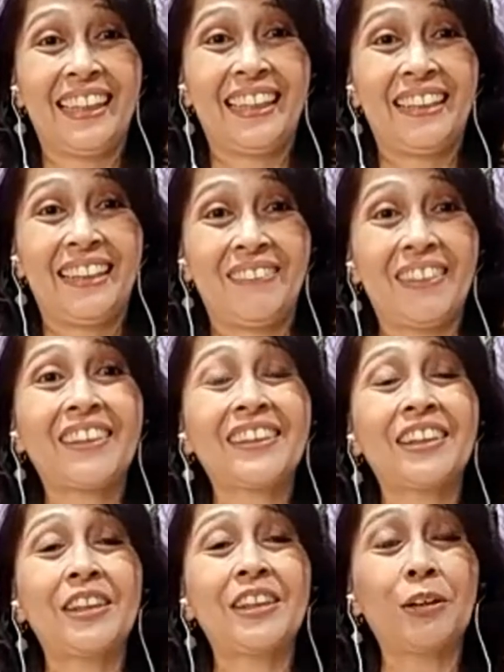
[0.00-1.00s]
Because,
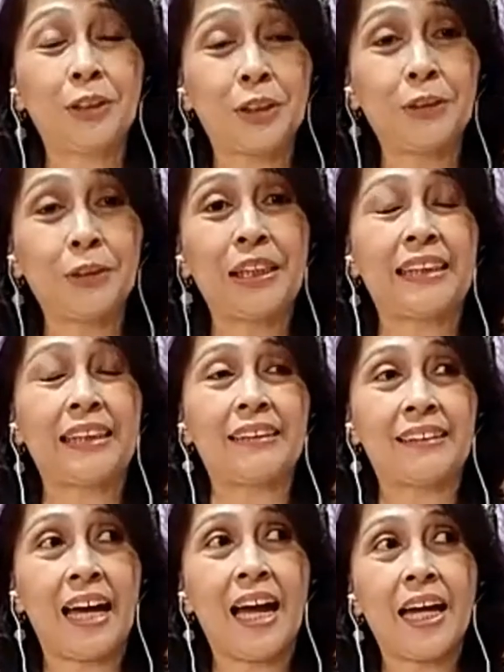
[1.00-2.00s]
during that
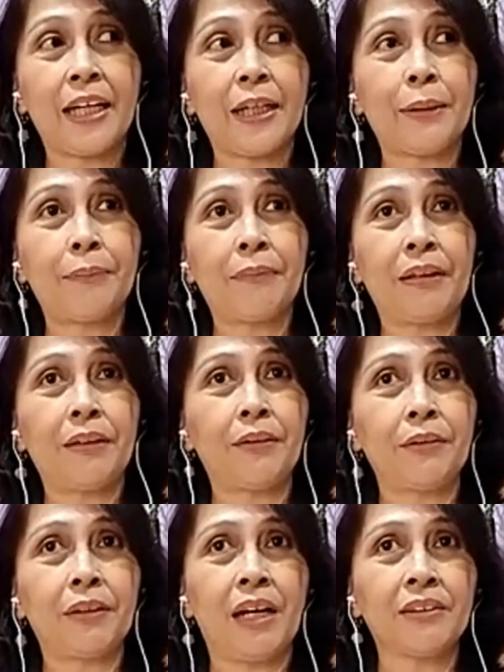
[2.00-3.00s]
time in
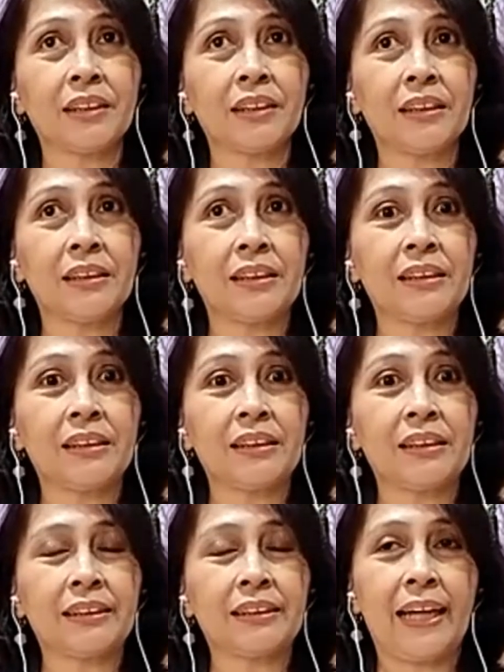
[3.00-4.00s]

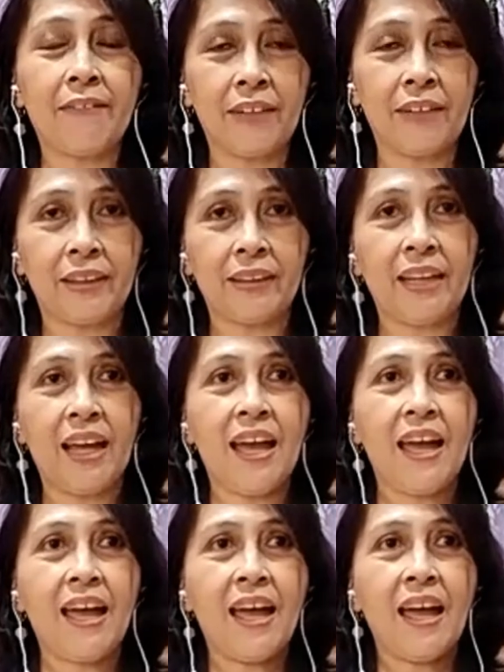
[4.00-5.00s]
2007,
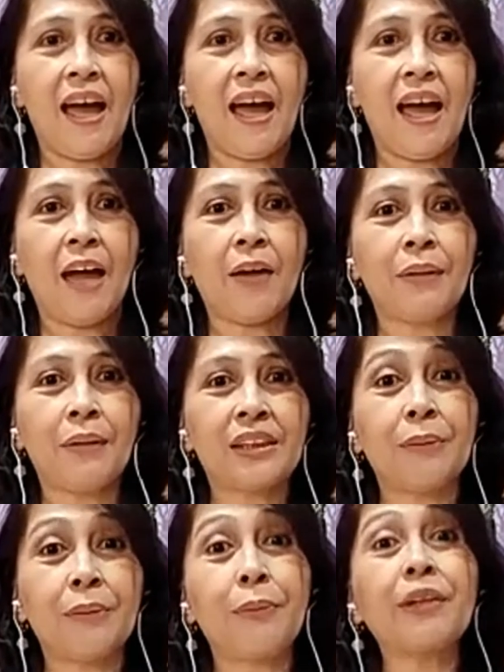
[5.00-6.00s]
I was the
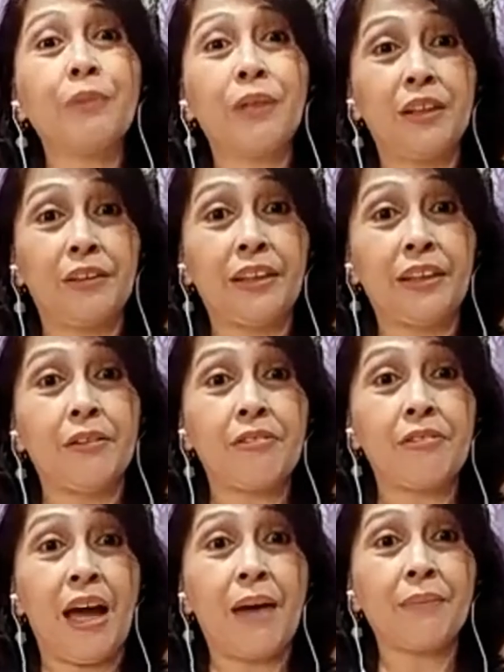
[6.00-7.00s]
breadwinner in the
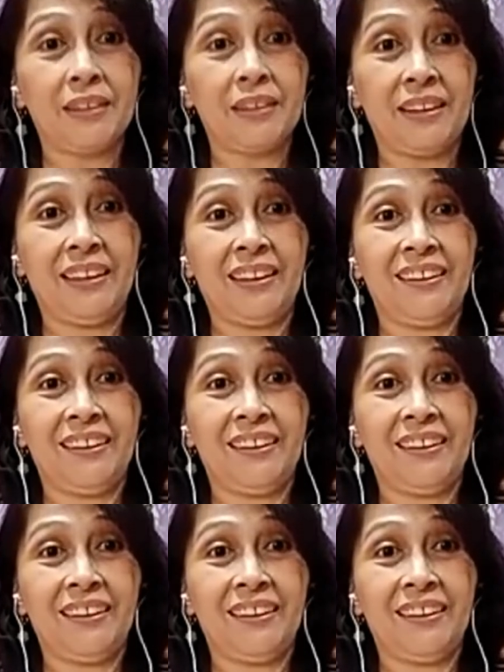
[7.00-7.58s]
family.